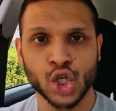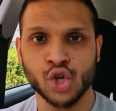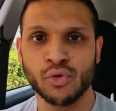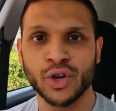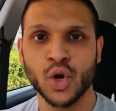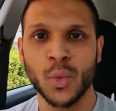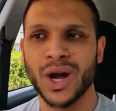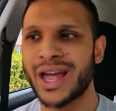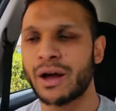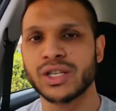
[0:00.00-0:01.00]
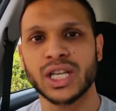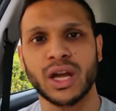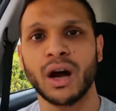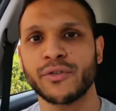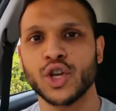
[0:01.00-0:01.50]
during your workouts
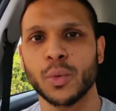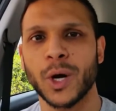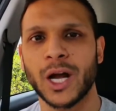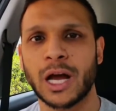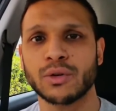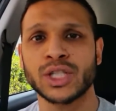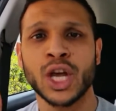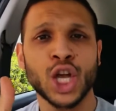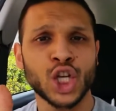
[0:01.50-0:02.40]
and after your workouts.